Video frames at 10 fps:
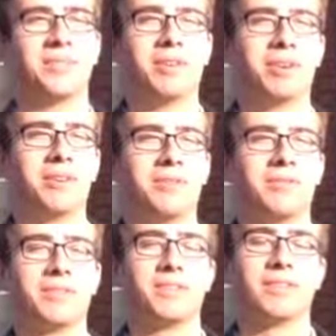Well,
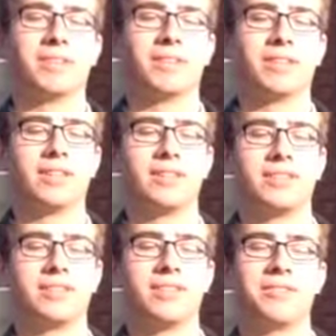there's
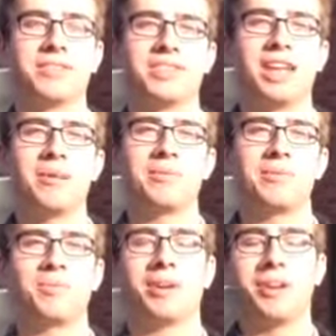several steps,
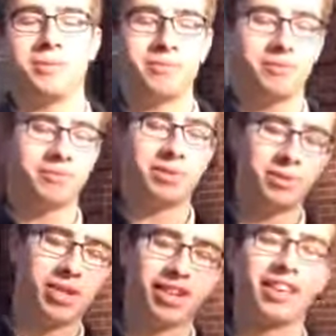but first we
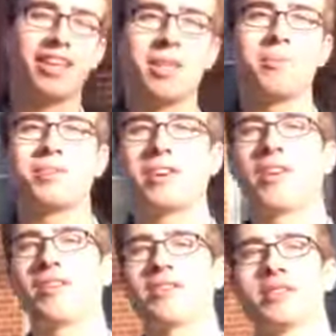had to get the
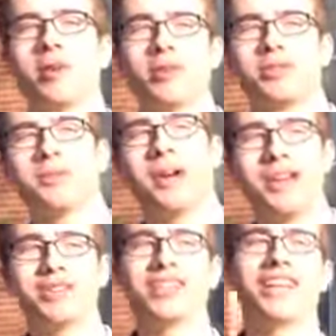materials, so we went to Radio
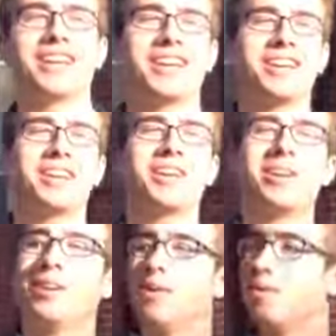Shack,
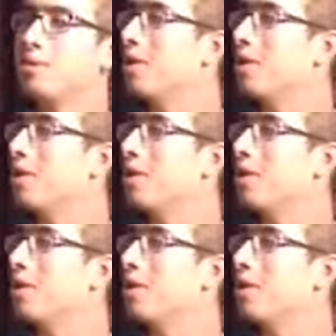went to